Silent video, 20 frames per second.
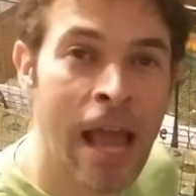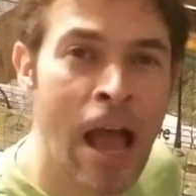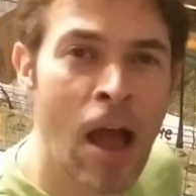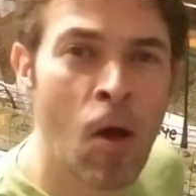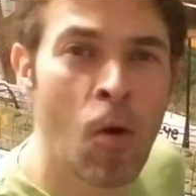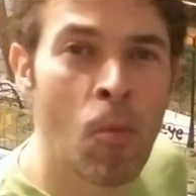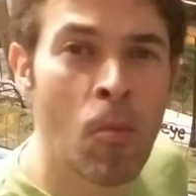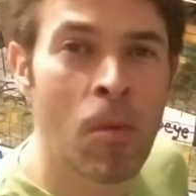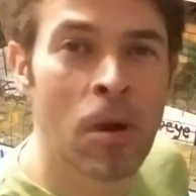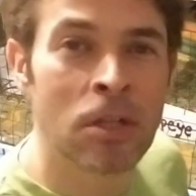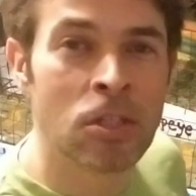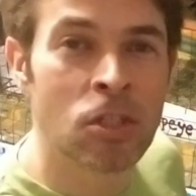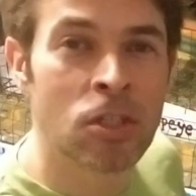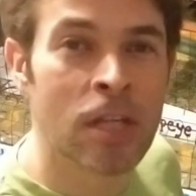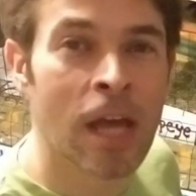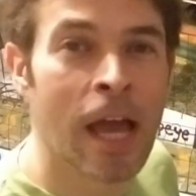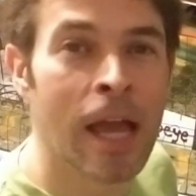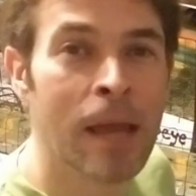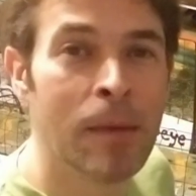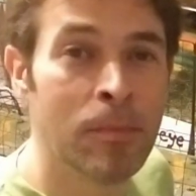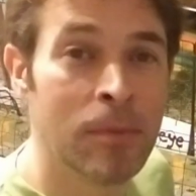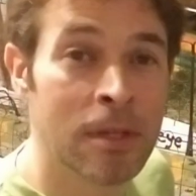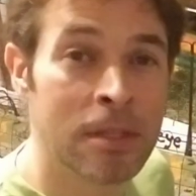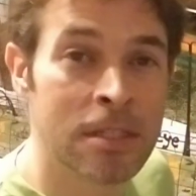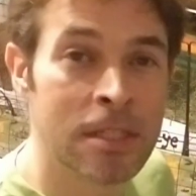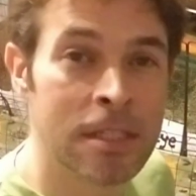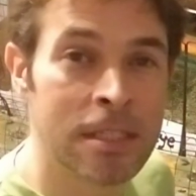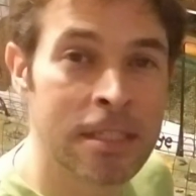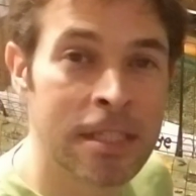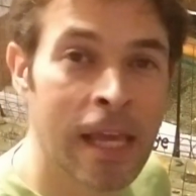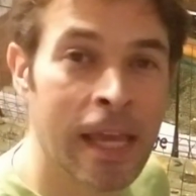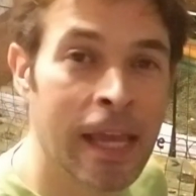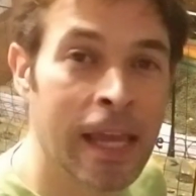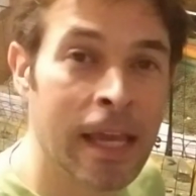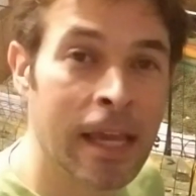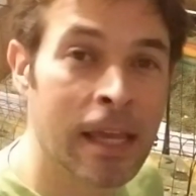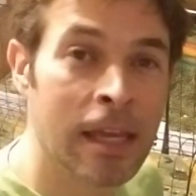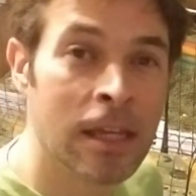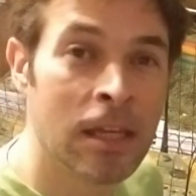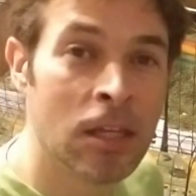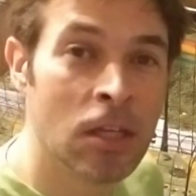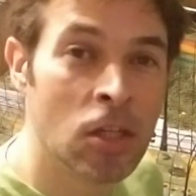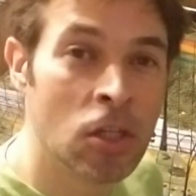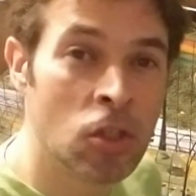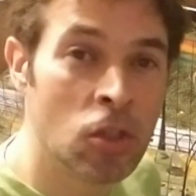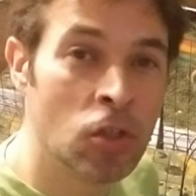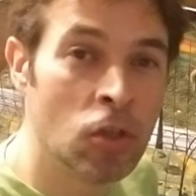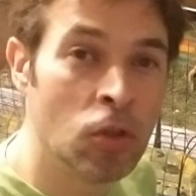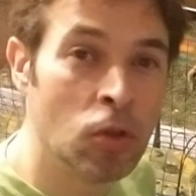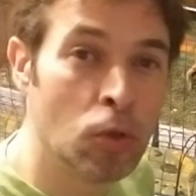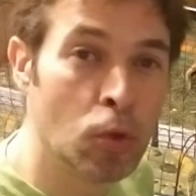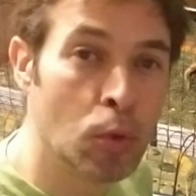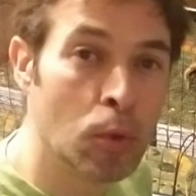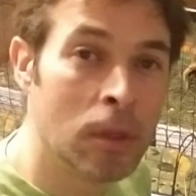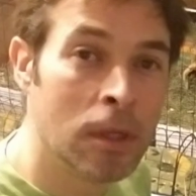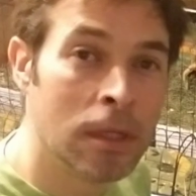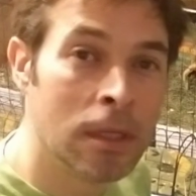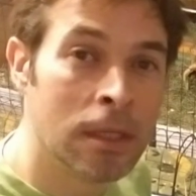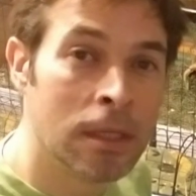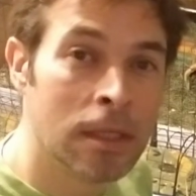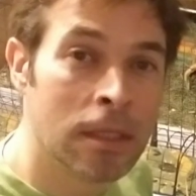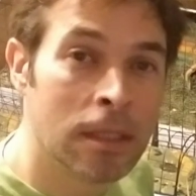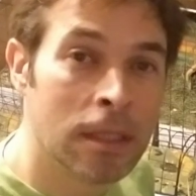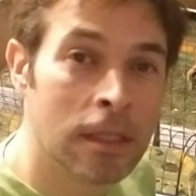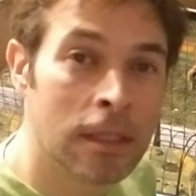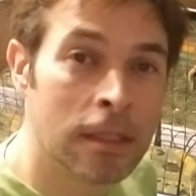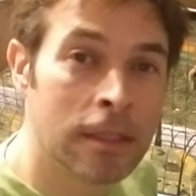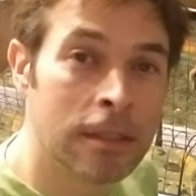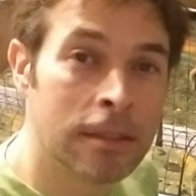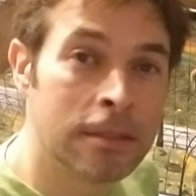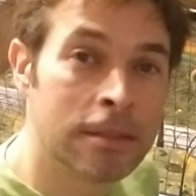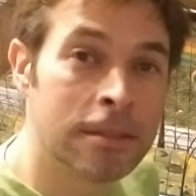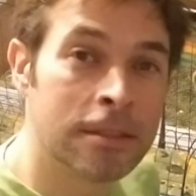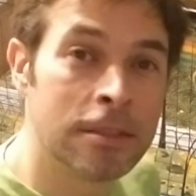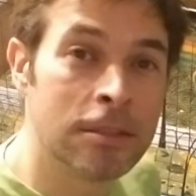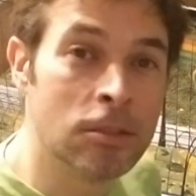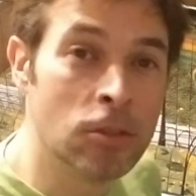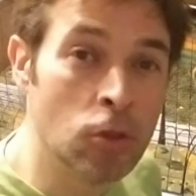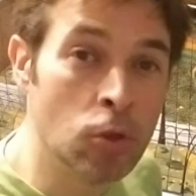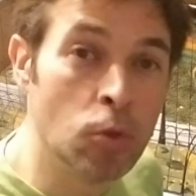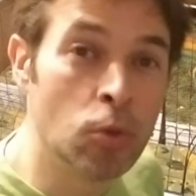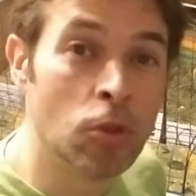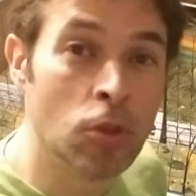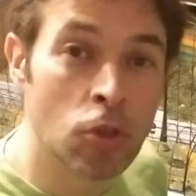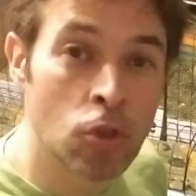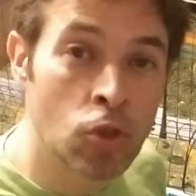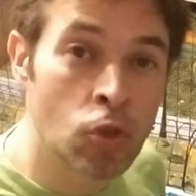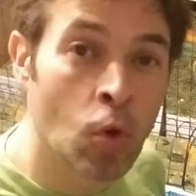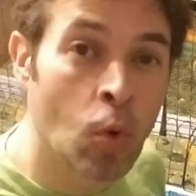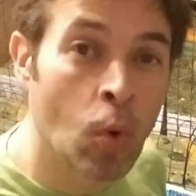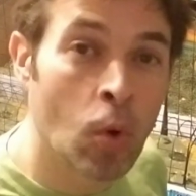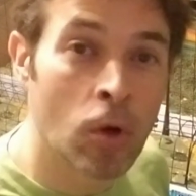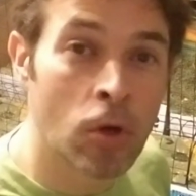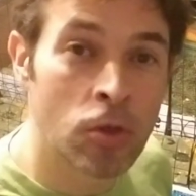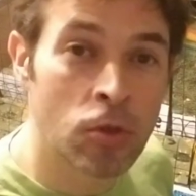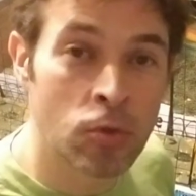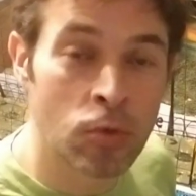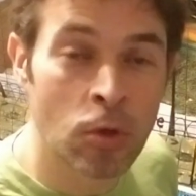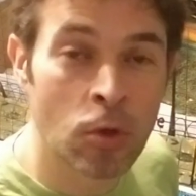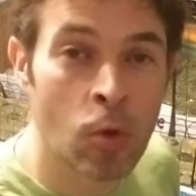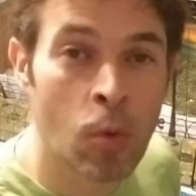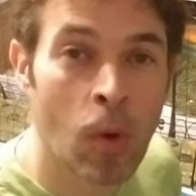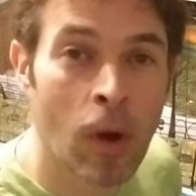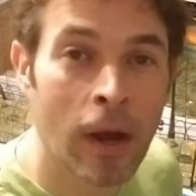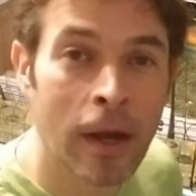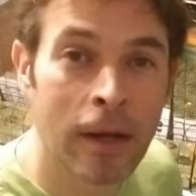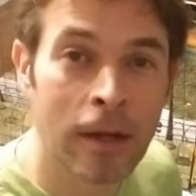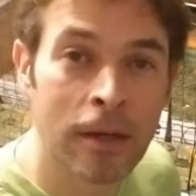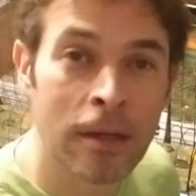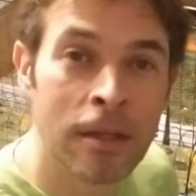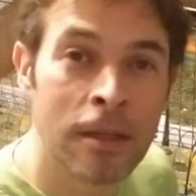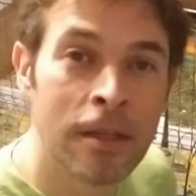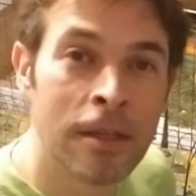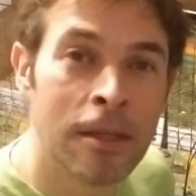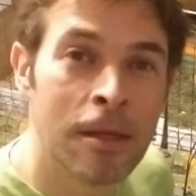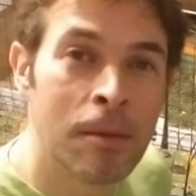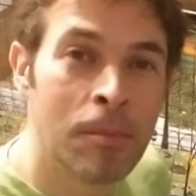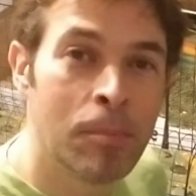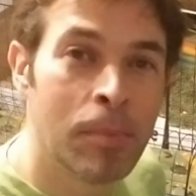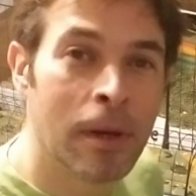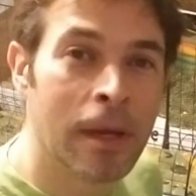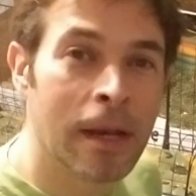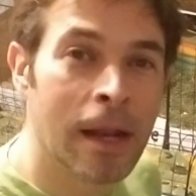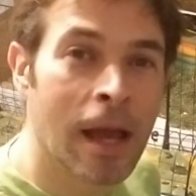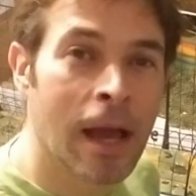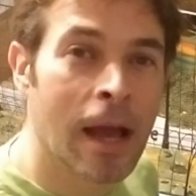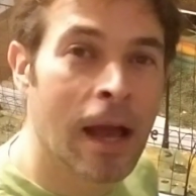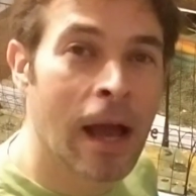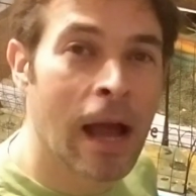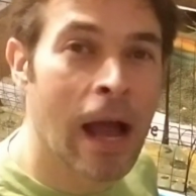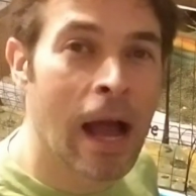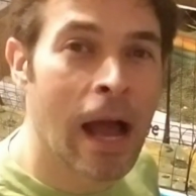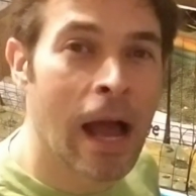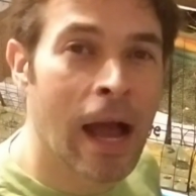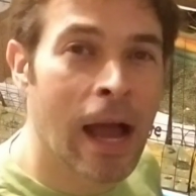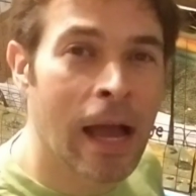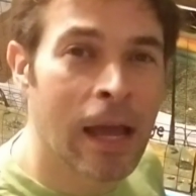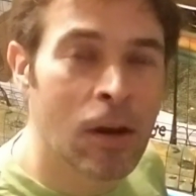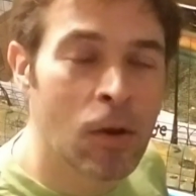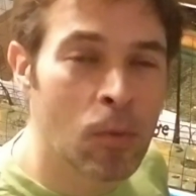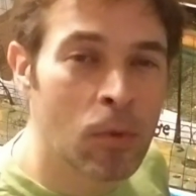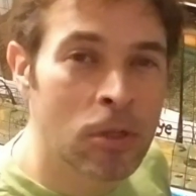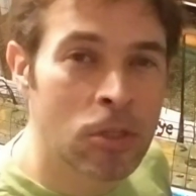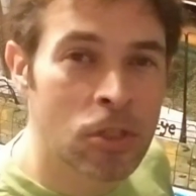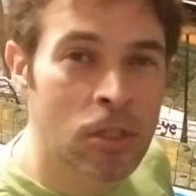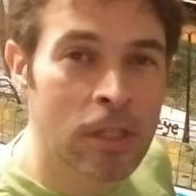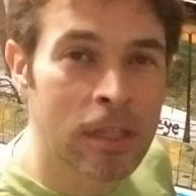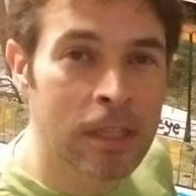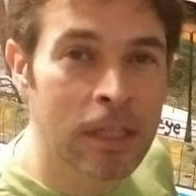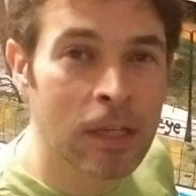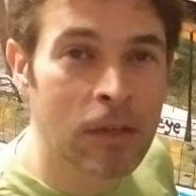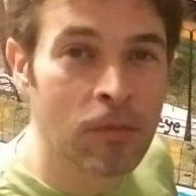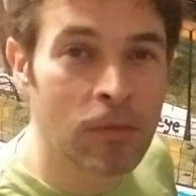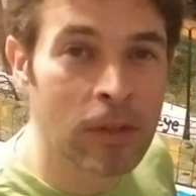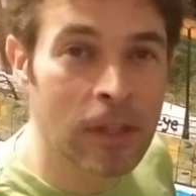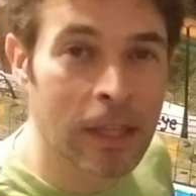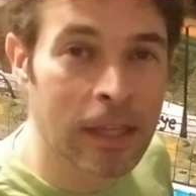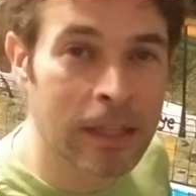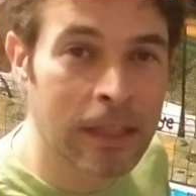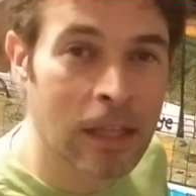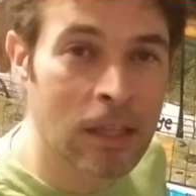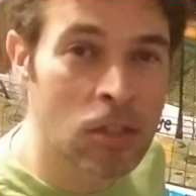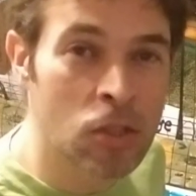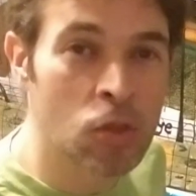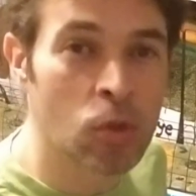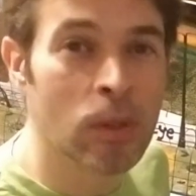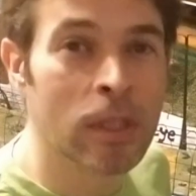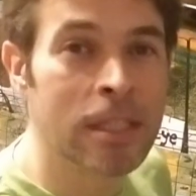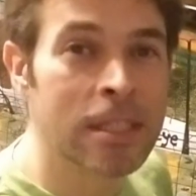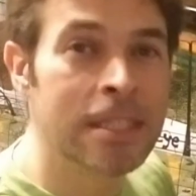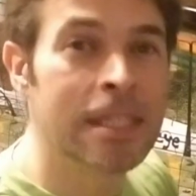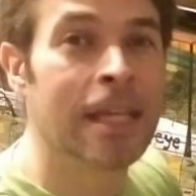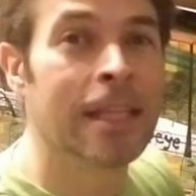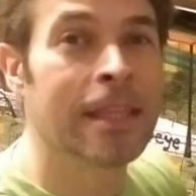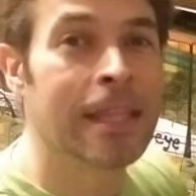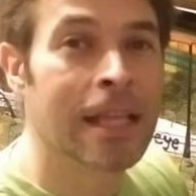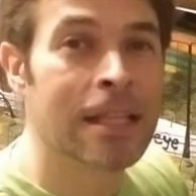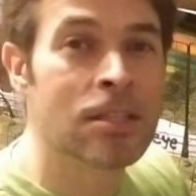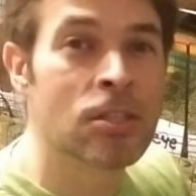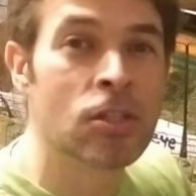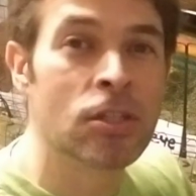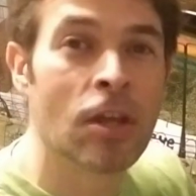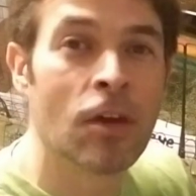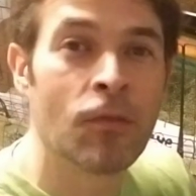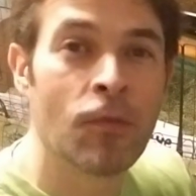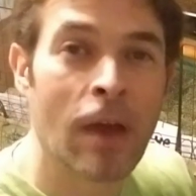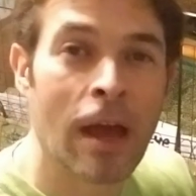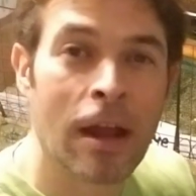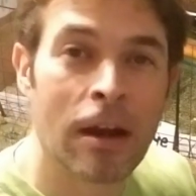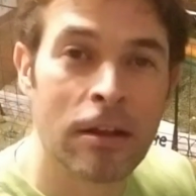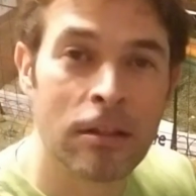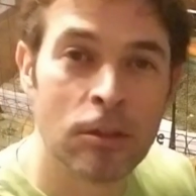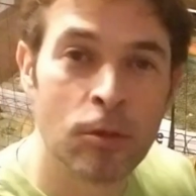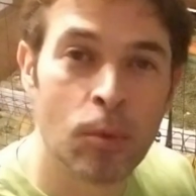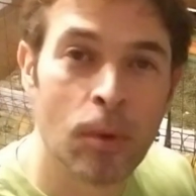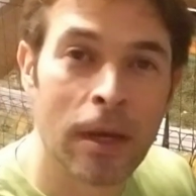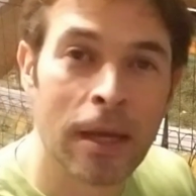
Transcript: How much time does it take to do the chores required? But I don't want you to think of it like that. So let's get that stuff out of the